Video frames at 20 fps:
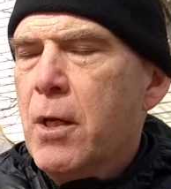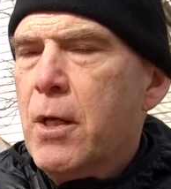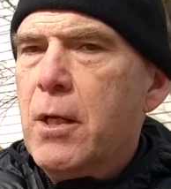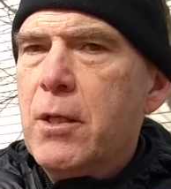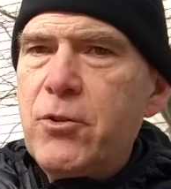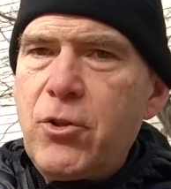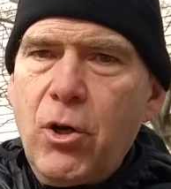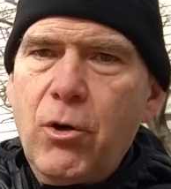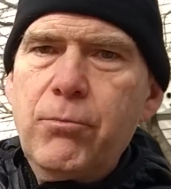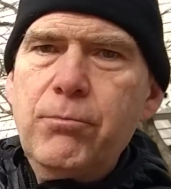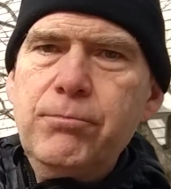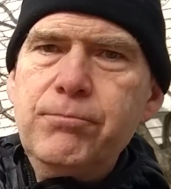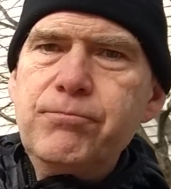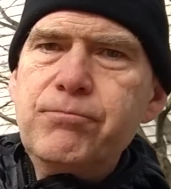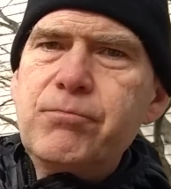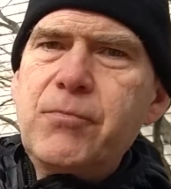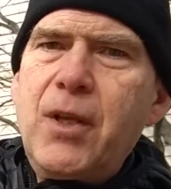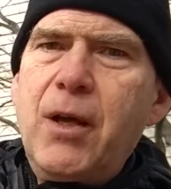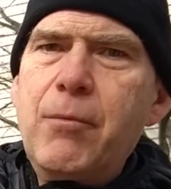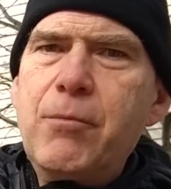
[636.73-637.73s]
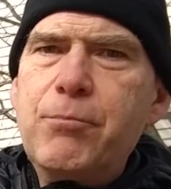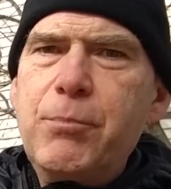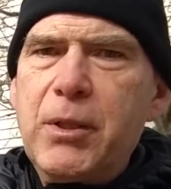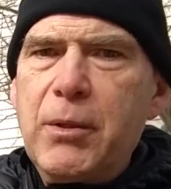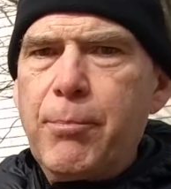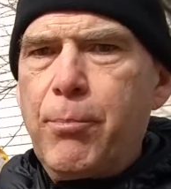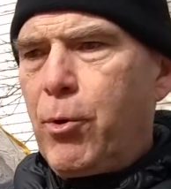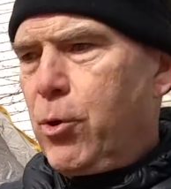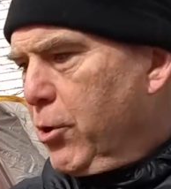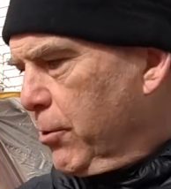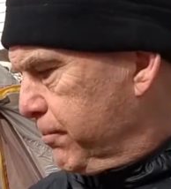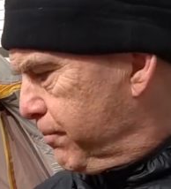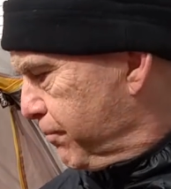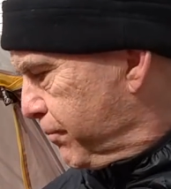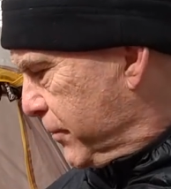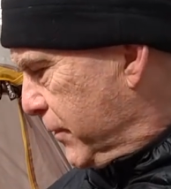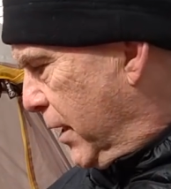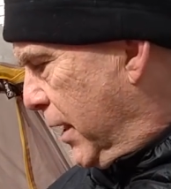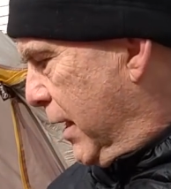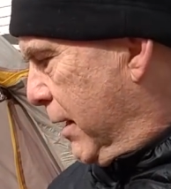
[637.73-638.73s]
So I bit the bullet,
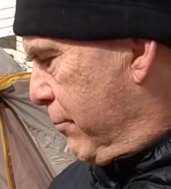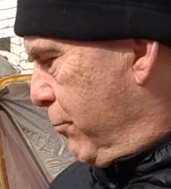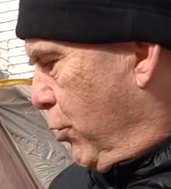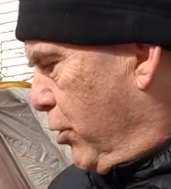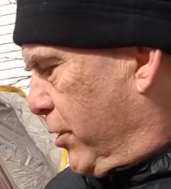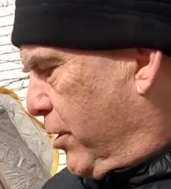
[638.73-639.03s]
and I bought